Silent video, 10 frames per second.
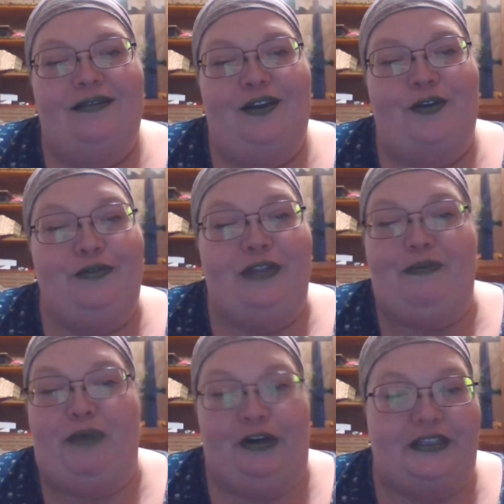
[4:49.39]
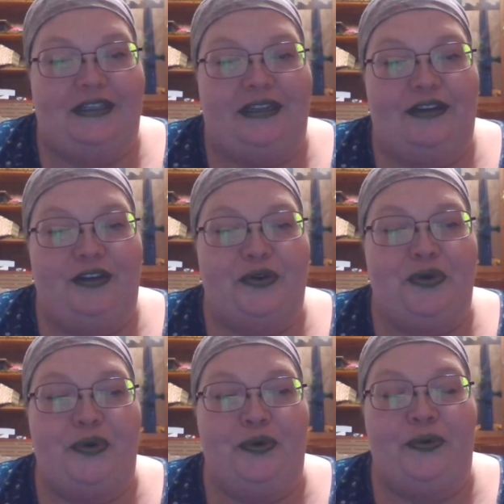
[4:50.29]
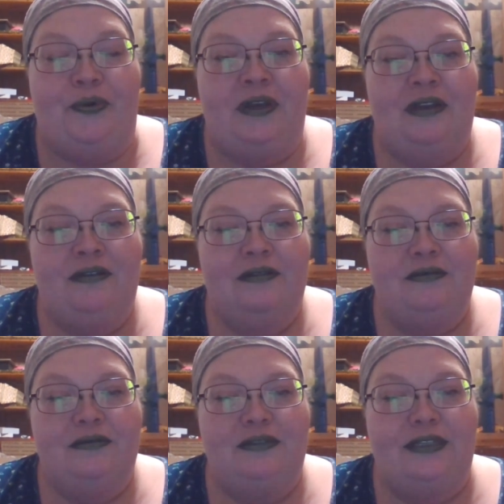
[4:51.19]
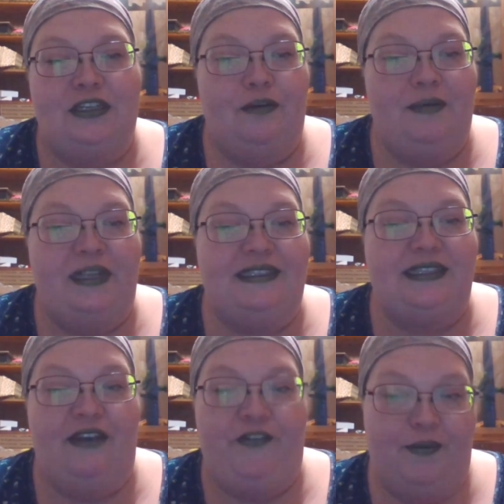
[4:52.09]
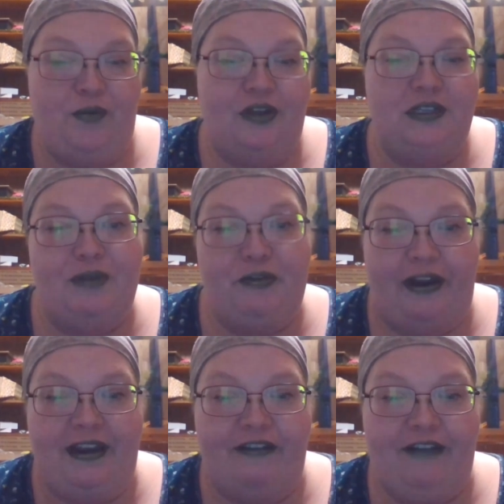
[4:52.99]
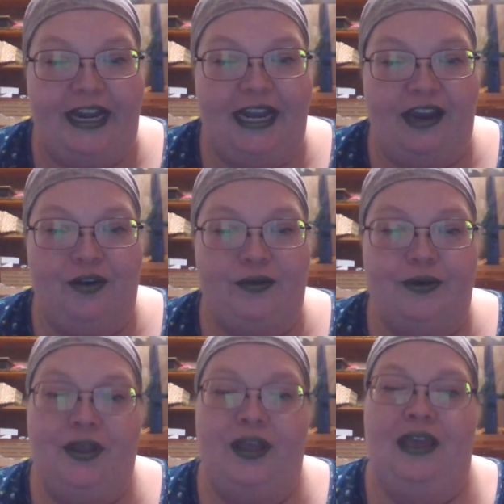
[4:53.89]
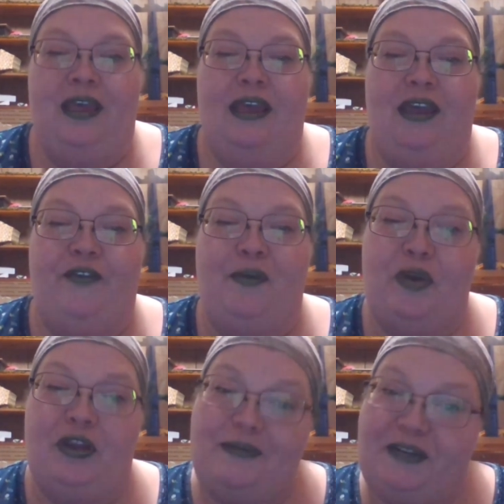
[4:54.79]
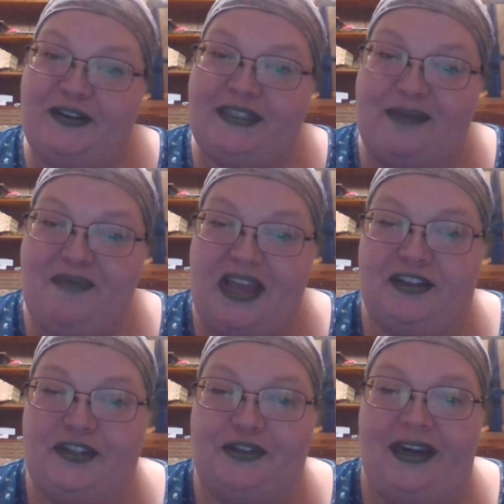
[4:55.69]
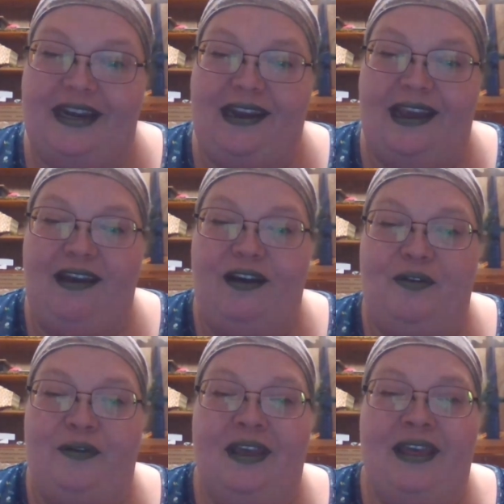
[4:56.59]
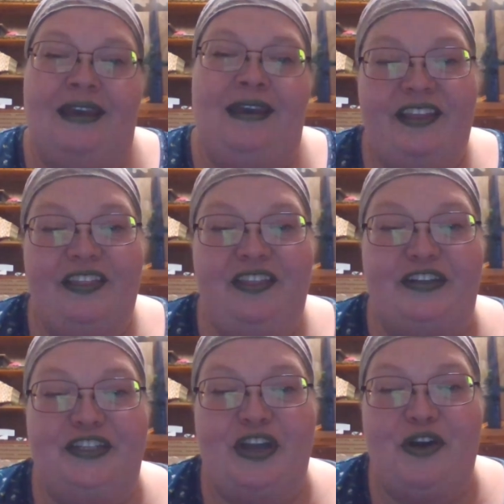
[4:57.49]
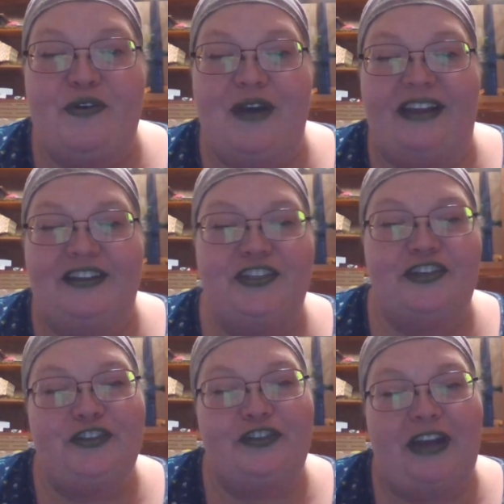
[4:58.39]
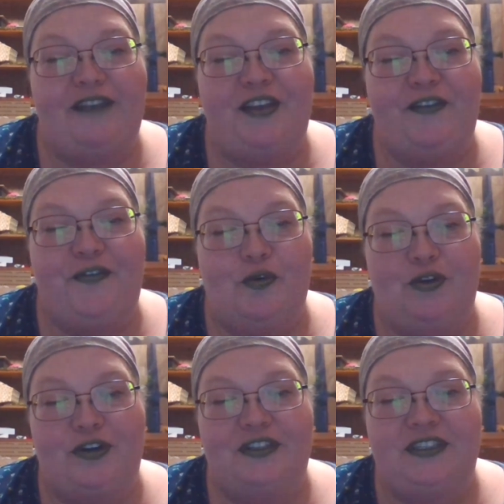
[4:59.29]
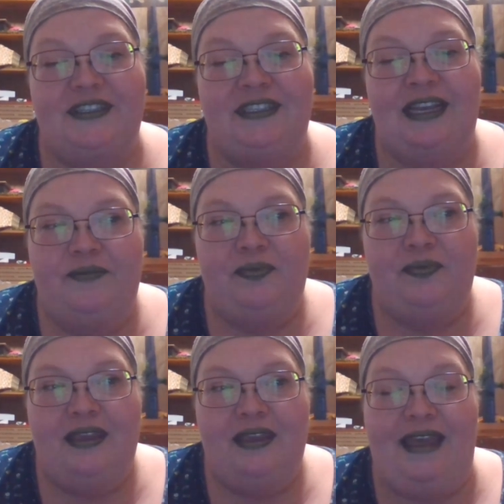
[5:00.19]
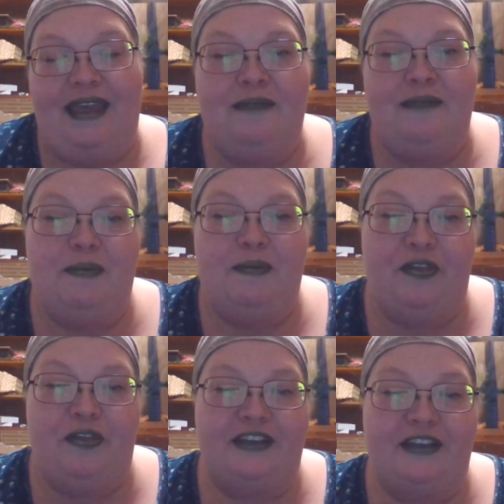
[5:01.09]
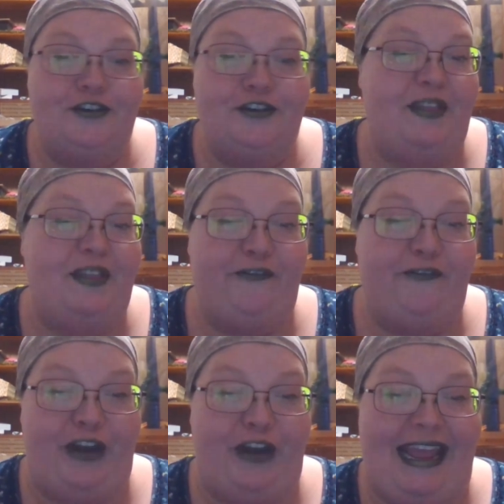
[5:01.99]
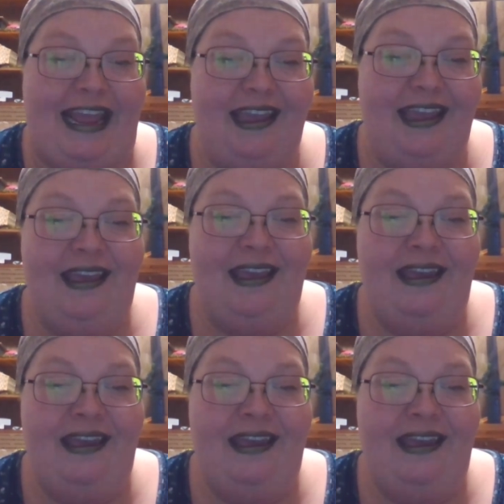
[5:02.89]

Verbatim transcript: only person who determines if I'm going to be writing right now, if I'm going to be doing something else right now. There's no external driving force. That can be both extremely freeing